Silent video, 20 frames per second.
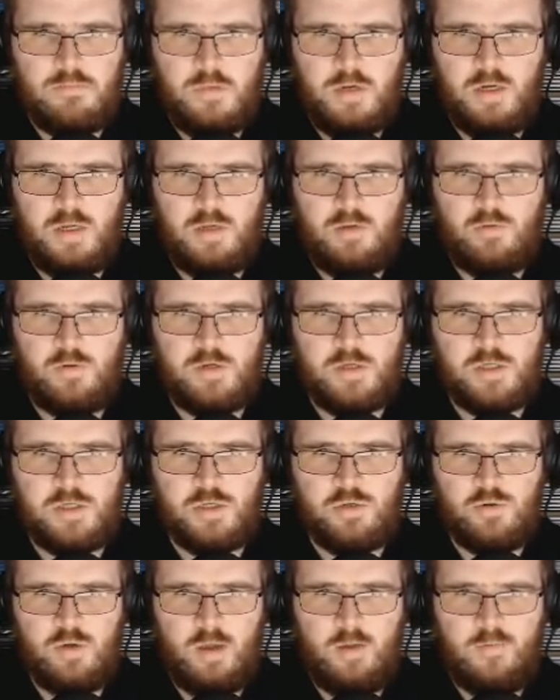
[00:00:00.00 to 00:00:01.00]
I don't want to
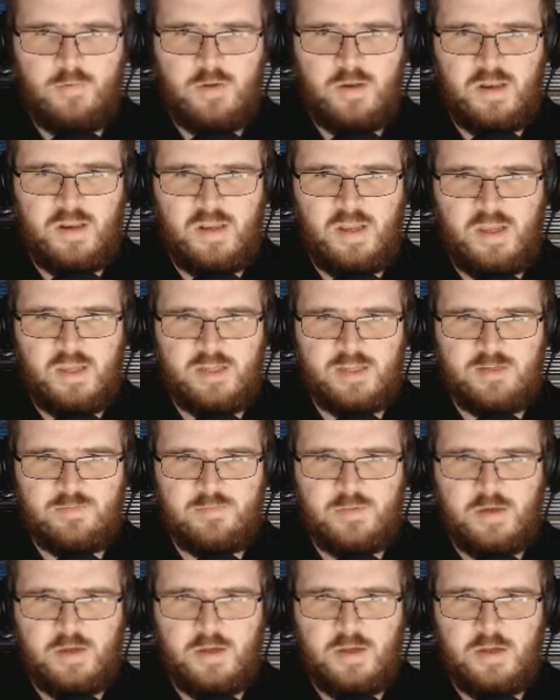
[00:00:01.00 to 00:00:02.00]
describe what it is,
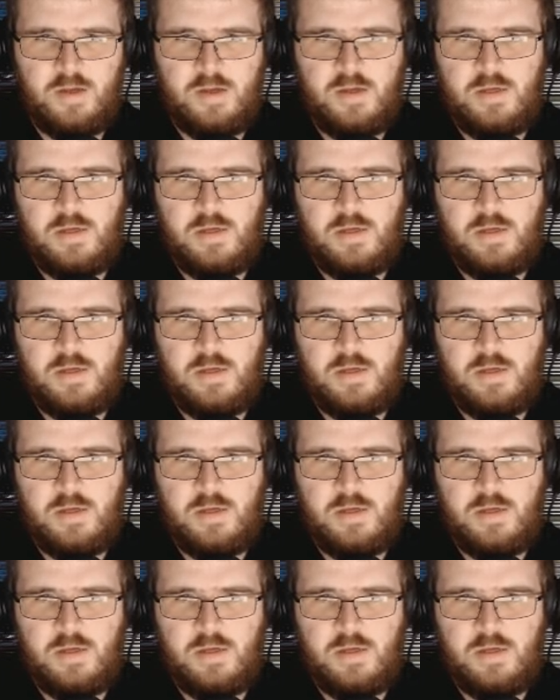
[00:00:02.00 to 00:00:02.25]
but...